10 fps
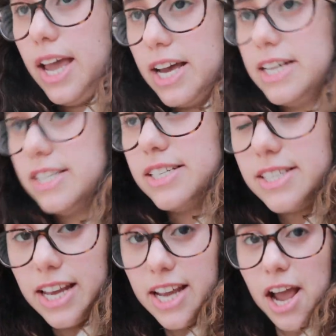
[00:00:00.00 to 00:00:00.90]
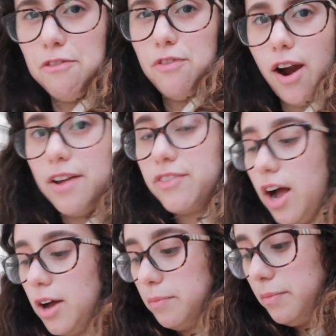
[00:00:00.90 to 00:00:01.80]
And seeing how far I've
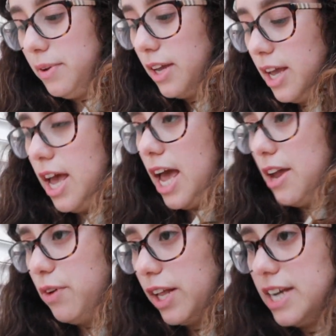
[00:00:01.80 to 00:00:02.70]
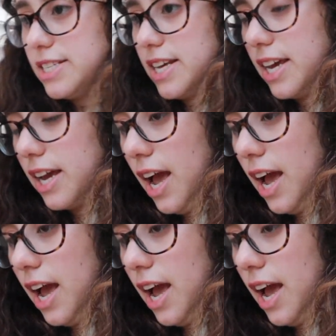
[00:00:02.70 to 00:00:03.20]
come and realizing